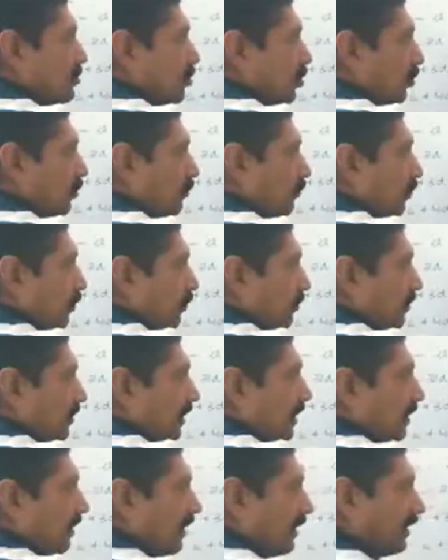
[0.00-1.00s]
In short form,
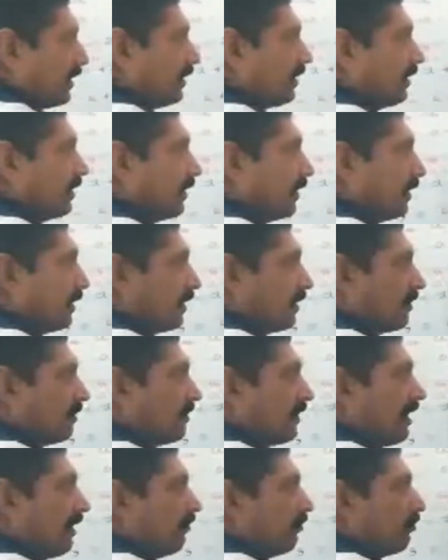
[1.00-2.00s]
we can write.
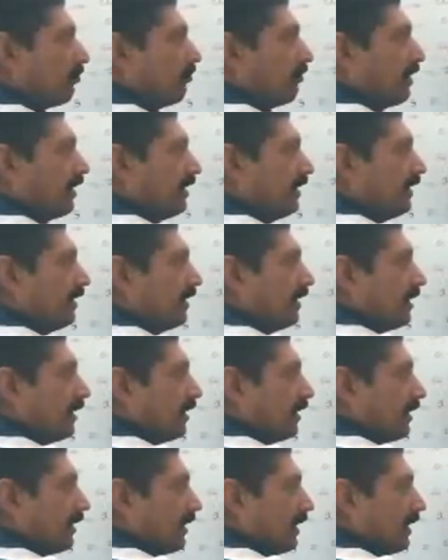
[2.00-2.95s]
If we have to find